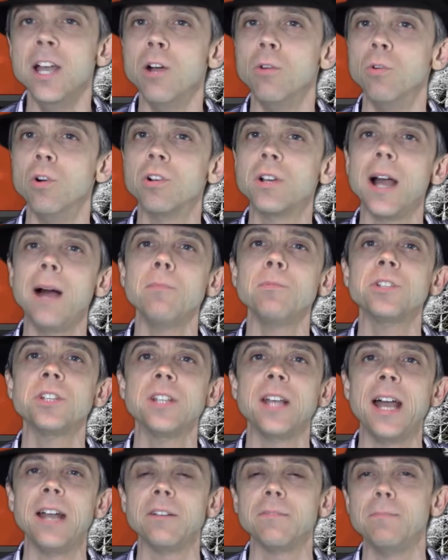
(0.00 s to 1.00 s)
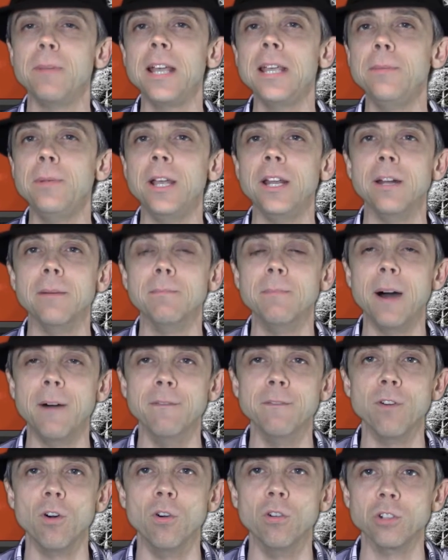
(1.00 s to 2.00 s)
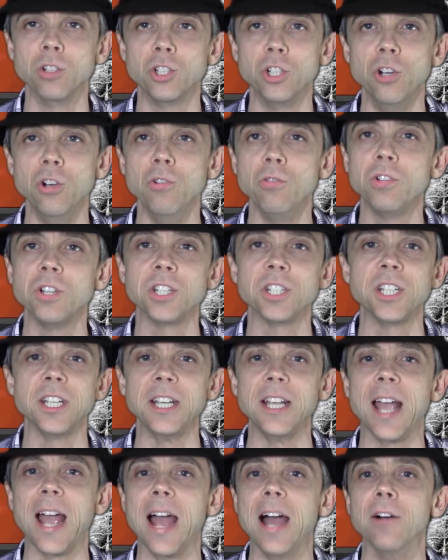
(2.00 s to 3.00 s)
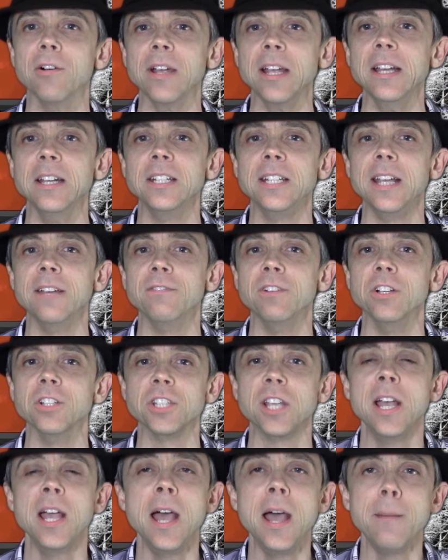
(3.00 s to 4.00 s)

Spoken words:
We'll come to that maybe in a month or two to see how it differs.